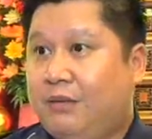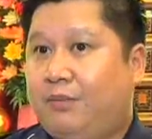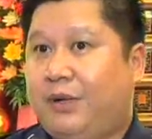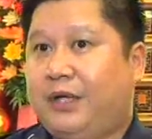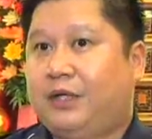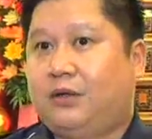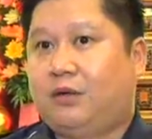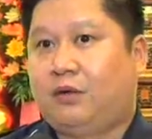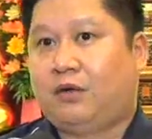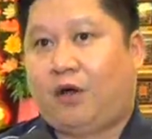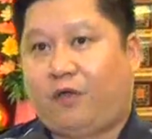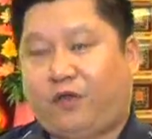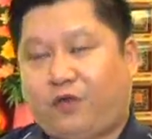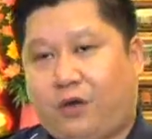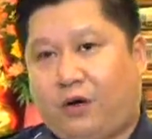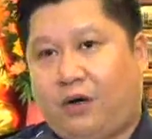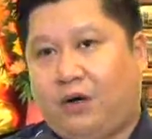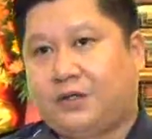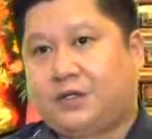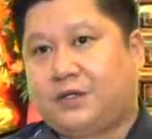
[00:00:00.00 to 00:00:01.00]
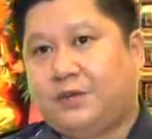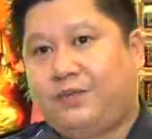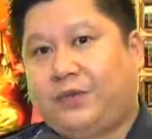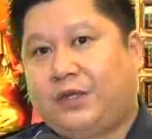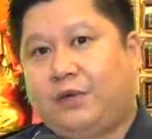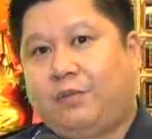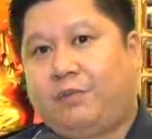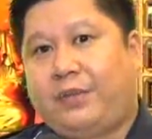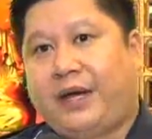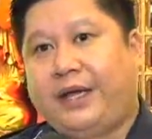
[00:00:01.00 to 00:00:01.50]
But of course,
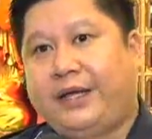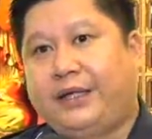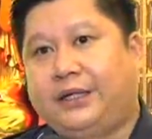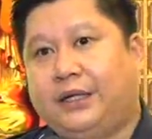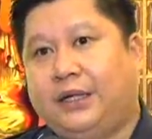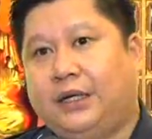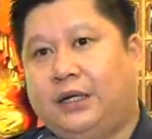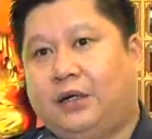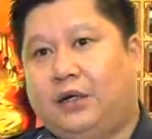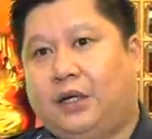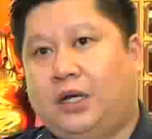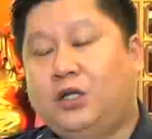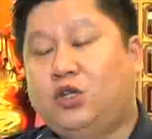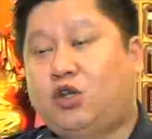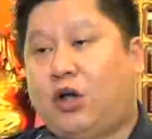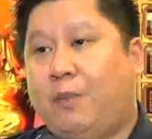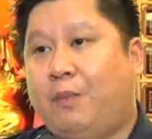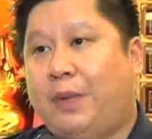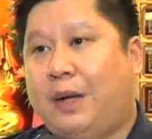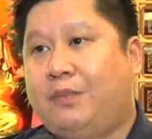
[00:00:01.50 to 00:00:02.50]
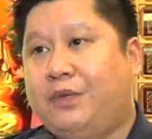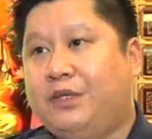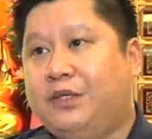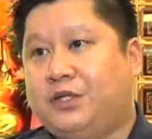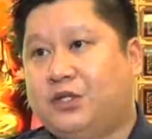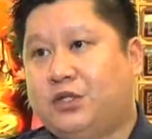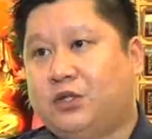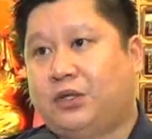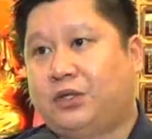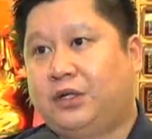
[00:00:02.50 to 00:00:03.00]
buying uh, in compartment
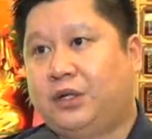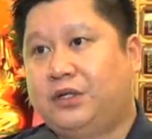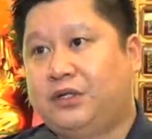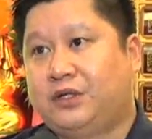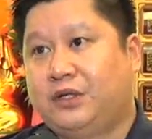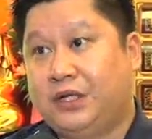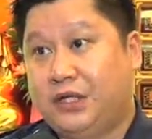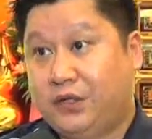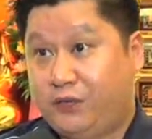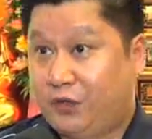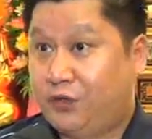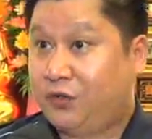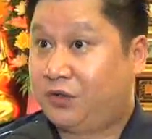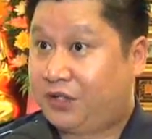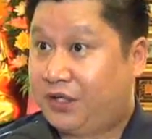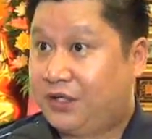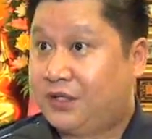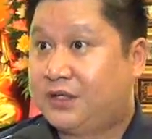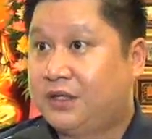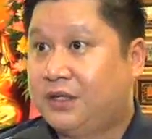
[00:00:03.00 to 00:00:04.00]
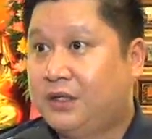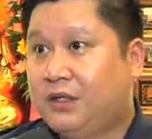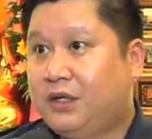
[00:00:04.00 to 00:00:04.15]
is not the individual things.